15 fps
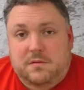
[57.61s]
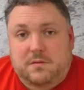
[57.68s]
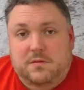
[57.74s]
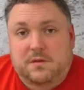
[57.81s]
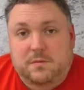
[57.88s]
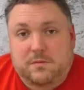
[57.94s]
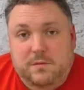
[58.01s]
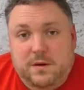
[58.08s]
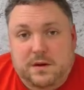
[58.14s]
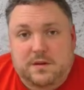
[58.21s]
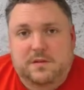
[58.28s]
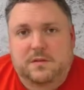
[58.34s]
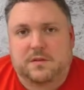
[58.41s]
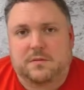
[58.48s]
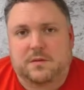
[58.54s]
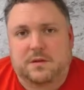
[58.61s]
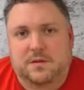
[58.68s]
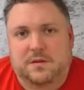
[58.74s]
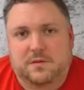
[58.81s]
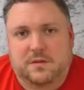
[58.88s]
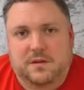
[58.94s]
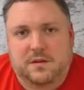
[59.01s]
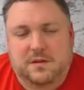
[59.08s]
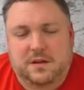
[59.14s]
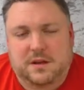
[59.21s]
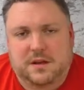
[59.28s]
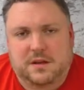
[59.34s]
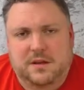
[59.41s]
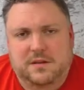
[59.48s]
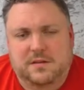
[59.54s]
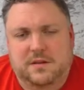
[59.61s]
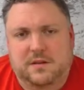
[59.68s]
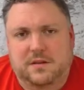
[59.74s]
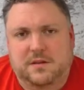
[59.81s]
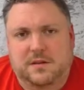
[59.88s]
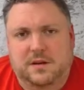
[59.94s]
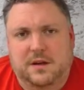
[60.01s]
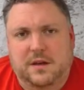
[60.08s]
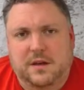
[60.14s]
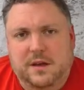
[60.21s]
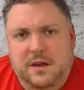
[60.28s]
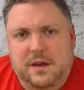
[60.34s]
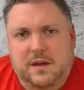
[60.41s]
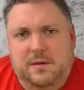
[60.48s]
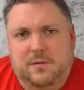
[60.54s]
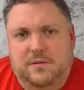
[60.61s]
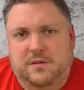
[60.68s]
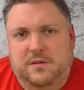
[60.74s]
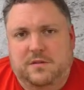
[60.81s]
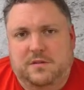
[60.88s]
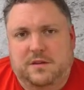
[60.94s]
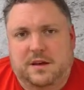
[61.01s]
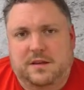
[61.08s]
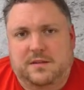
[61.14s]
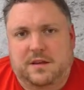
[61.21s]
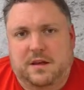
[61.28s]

was compromised somewhere because it was internet connected and uh, it was used as